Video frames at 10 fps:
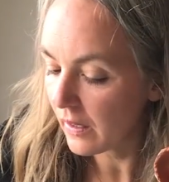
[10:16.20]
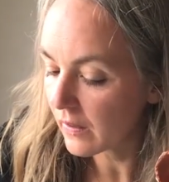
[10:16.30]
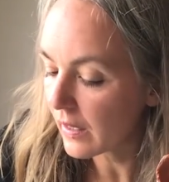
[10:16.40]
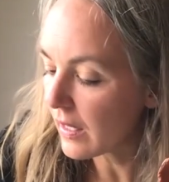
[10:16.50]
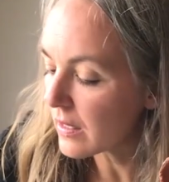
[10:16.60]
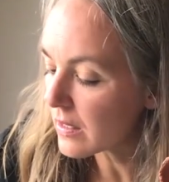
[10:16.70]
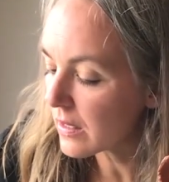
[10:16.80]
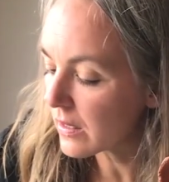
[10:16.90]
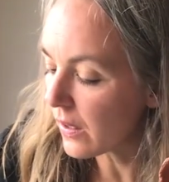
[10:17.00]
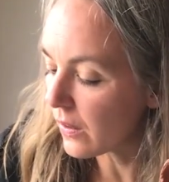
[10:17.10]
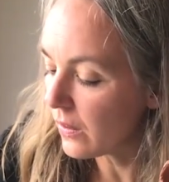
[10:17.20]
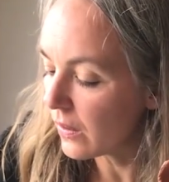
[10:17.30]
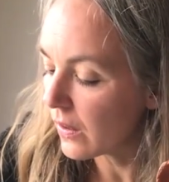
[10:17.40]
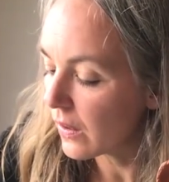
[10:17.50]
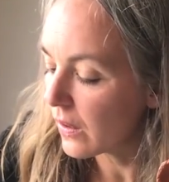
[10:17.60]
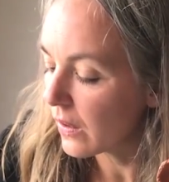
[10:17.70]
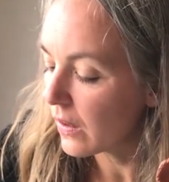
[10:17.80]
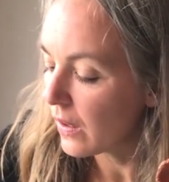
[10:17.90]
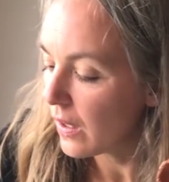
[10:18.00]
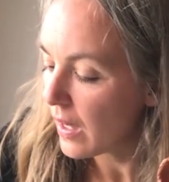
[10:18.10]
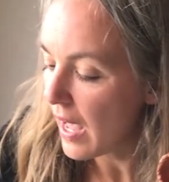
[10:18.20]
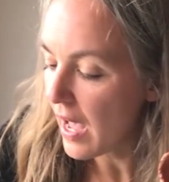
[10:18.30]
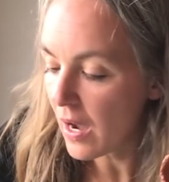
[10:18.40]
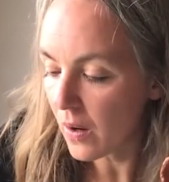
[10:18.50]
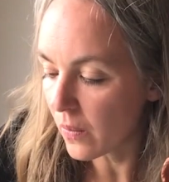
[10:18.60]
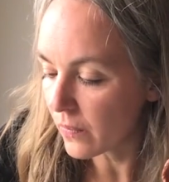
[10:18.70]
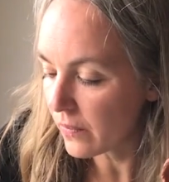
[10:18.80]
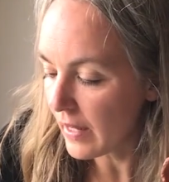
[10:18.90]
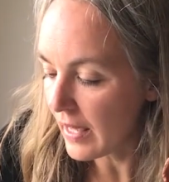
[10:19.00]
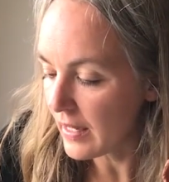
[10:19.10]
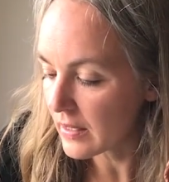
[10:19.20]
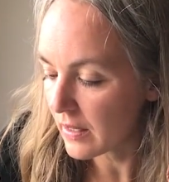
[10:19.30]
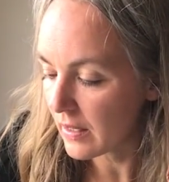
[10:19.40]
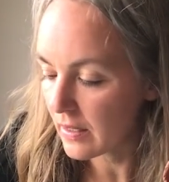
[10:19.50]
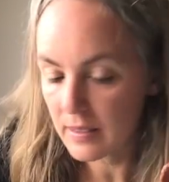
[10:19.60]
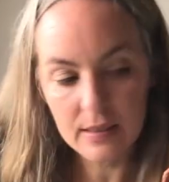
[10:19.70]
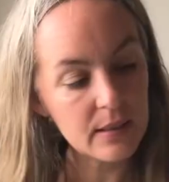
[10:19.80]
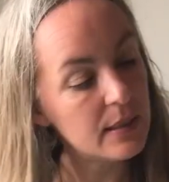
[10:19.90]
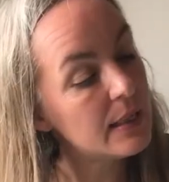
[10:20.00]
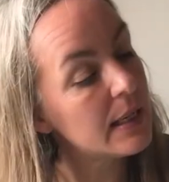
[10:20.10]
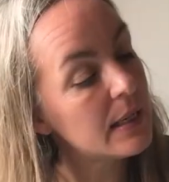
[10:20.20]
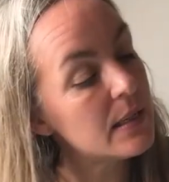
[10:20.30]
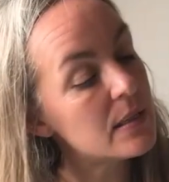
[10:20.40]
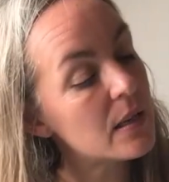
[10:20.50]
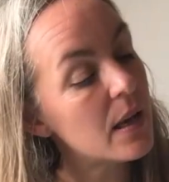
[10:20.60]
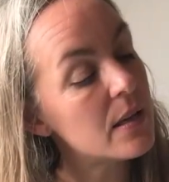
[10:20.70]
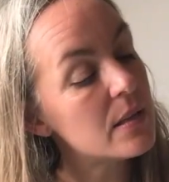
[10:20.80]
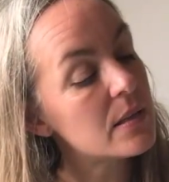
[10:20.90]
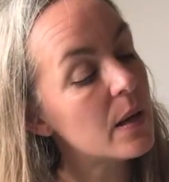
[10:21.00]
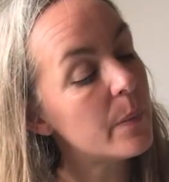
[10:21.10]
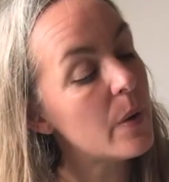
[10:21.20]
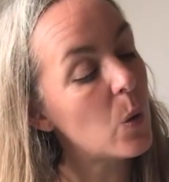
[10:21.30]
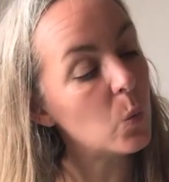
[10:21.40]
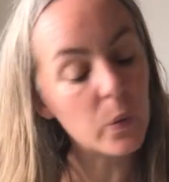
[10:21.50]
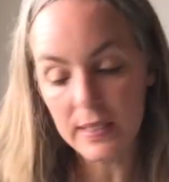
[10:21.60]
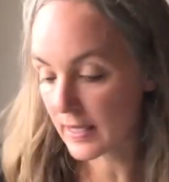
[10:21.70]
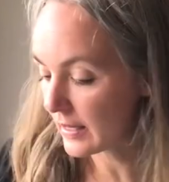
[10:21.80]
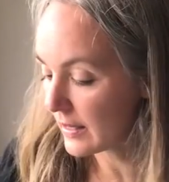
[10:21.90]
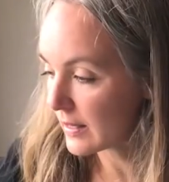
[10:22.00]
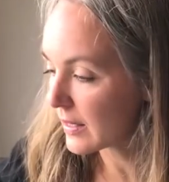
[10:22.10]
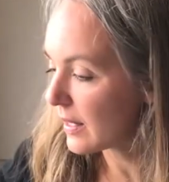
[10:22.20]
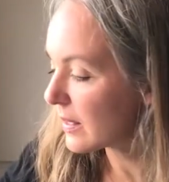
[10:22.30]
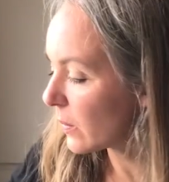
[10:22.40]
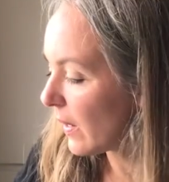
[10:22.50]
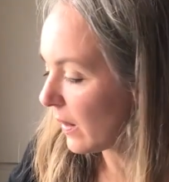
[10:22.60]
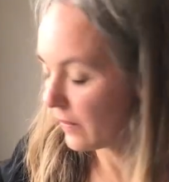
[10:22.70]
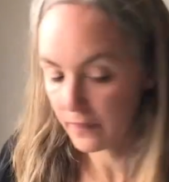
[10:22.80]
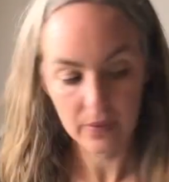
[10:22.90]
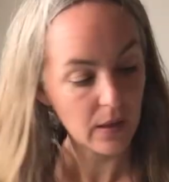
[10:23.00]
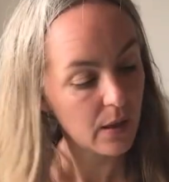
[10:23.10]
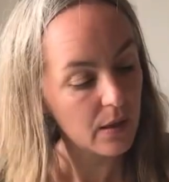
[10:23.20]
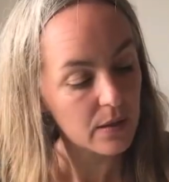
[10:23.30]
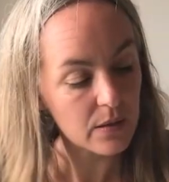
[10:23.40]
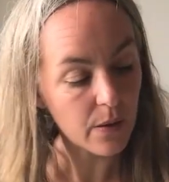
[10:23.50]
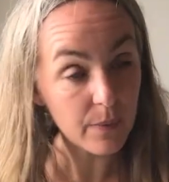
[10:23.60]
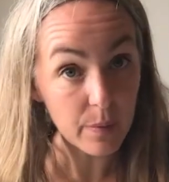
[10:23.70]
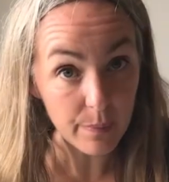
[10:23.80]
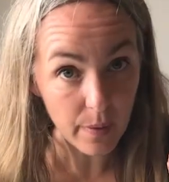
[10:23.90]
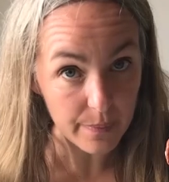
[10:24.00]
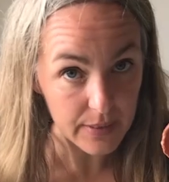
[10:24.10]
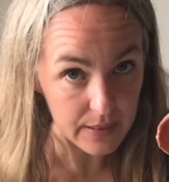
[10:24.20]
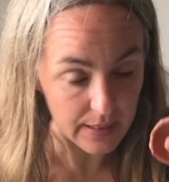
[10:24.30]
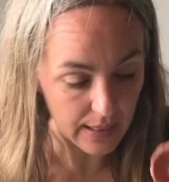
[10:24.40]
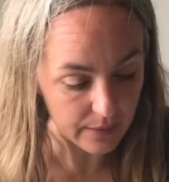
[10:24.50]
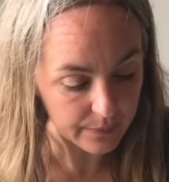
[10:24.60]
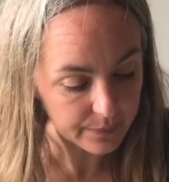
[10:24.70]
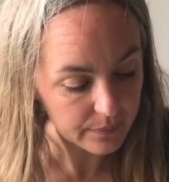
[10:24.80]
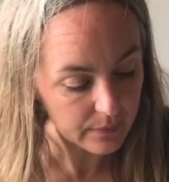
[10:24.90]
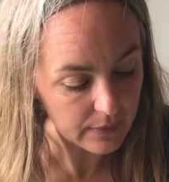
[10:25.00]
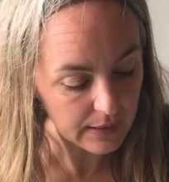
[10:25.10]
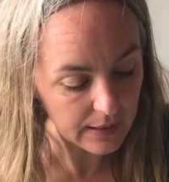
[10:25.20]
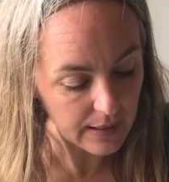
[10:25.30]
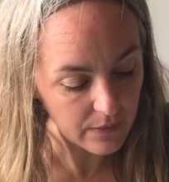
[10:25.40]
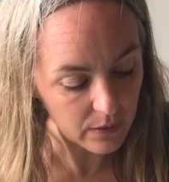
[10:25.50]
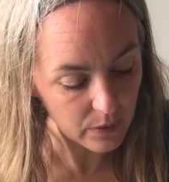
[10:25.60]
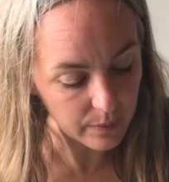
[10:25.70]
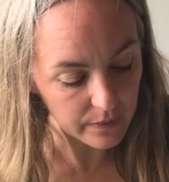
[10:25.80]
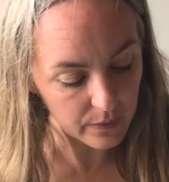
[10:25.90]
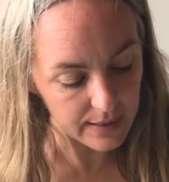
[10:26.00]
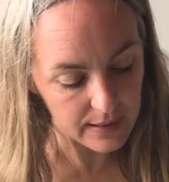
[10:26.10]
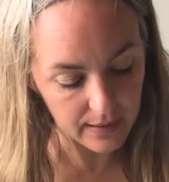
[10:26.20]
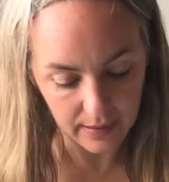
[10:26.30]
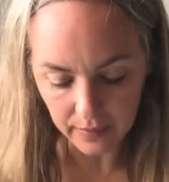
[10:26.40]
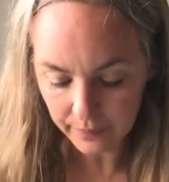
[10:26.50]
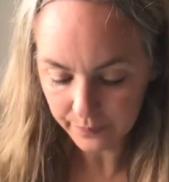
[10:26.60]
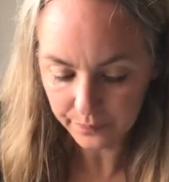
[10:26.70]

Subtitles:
Okay, so our rat needs some whiskers as well. So I'm going to pop this down, let it have a little bit of a rest there.